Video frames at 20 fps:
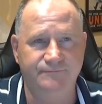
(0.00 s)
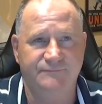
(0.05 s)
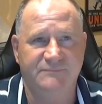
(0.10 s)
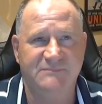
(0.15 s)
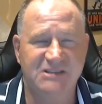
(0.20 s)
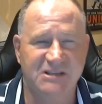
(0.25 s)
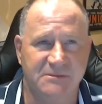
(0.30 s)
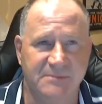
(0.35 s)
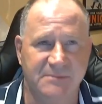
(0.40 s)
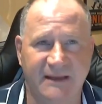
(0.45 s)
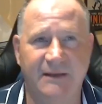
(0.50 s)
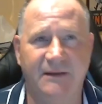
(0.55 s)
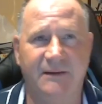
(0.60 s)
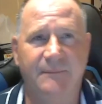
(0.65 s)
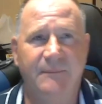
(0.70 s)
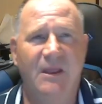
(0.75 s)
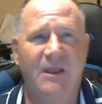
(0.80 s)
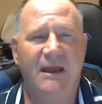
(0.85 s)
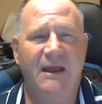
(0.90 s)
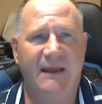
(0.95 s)
excuse
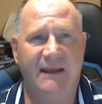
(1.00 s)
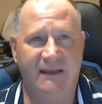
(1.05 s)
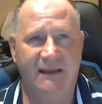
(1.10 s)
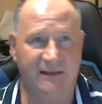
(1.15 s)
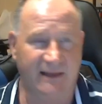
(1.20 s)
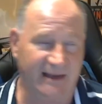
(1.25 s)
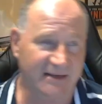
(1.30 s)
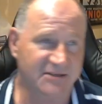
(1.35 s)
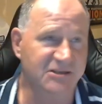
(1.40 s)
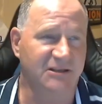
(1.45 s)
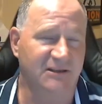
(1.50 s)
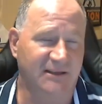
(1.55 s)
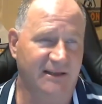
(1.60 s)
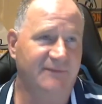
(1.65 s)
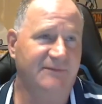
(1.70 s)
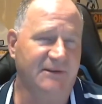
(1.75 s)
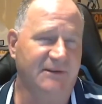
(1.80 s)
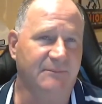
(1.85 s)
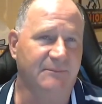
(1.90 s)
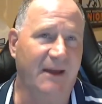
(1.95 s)
me, he actually
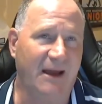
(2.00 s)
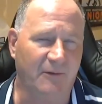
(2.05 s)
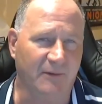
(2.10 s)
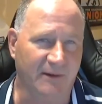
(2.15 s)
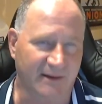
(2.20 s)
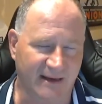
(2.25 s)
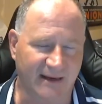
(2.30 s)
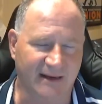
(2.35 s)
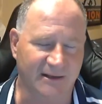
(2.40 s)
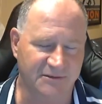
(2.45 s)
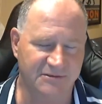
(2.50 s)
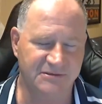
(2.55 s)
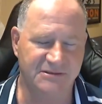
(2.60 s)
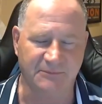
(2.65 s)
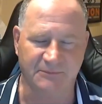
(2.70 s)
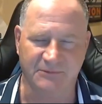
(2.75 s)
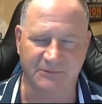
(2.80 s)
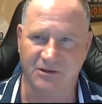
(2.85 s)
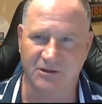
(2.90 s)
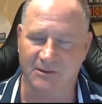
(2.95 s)
lived in Maui. Kind of
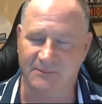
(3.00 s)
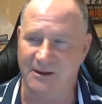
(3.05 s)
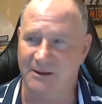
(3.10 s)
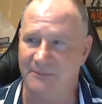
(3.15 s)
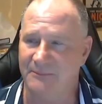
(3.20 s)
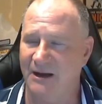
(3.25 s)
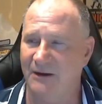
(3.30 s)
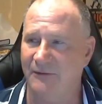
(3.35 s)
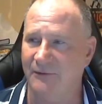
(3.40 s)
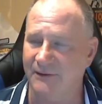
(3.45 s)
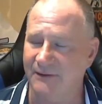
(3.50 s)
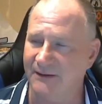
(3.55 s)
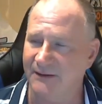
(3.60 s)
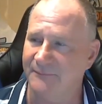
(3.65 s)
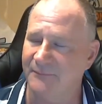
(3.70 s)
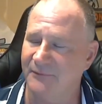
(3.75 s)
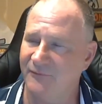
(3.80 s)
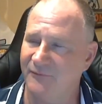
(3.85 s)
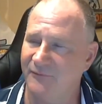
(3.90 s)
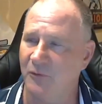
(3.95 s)
interesting. We're talking about Maui
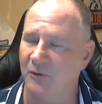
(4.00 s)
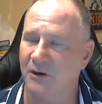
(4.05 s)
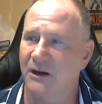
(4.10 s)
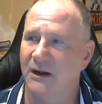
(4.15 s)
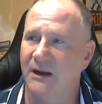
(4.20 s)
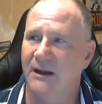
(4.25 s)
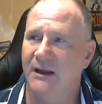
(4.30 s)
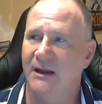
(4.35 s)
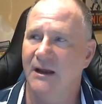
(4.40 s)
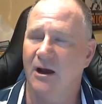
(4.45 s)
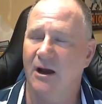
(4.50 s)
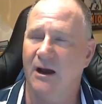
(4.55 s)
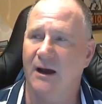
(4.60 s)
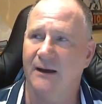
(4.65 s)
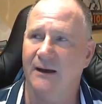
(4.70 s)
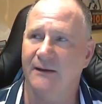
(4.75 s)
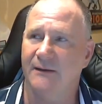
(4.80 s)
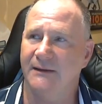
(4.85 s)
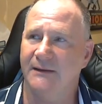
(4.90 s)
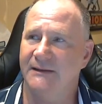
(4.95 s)
before.
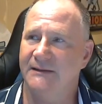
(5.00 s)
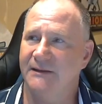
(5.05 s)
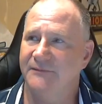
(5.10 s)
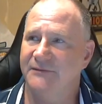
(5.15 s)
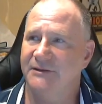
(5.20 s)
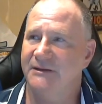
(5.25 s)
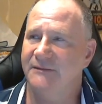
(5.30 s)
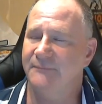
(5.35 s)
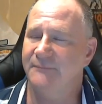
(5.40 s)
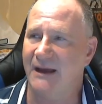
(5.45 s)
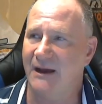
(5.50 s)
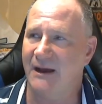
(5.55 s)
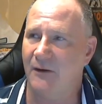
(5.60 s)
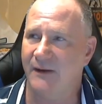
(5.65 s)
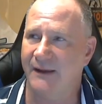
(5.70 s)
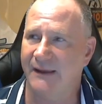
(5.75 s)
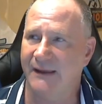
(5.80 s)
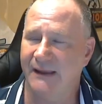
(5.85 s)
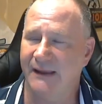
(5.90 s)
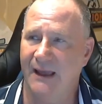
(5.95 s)
He lived in
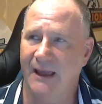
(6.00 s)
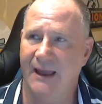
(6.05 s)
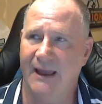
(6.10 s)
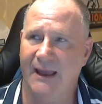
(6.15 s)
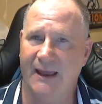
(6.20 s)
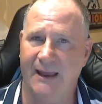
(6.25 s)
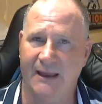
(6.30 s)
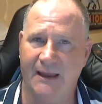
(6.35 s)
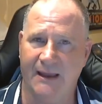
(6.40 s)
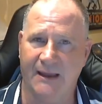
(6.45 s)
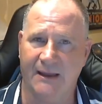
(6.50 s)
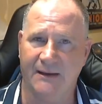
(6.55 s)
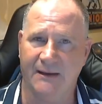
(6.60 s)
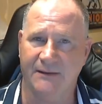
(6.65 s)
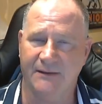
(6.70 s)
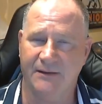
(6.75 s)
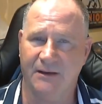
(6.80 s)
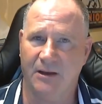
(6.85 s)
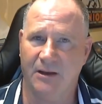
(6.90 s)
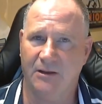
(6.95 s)
Maui,
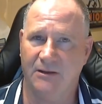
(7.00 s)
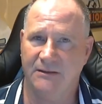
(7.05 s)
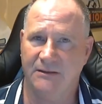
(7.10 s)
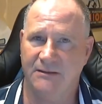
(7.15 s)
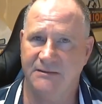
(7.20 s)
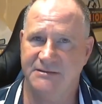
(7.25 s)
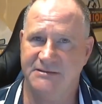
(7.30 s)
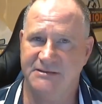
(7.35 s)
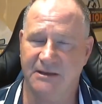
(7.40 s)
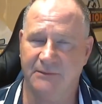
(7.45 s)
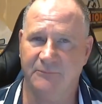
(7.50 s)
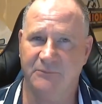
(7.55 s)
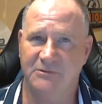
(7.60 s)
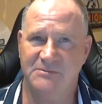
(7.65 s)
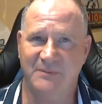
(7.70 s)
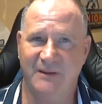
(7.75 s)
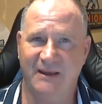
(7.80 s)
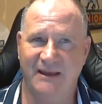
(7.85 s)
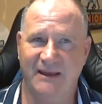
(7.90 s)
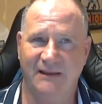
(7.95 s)
and the son was
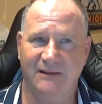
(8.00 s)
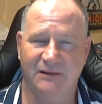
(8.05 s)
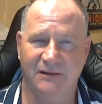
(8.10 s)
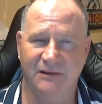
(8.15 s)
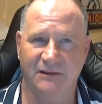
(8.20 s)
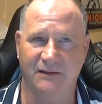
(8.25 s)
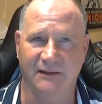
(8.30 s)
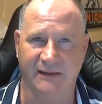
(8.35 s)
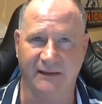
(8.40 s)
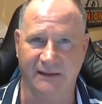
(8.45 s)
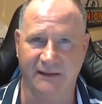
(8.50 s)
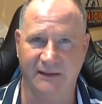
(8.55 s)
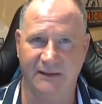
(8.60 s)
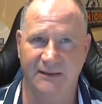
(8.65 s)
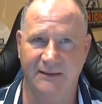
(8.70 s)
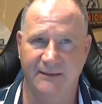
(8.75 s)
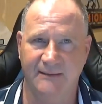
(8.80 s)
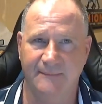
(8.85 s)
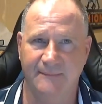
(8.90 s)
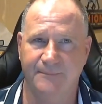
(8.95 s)
playing little
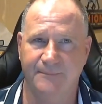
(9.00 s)
league,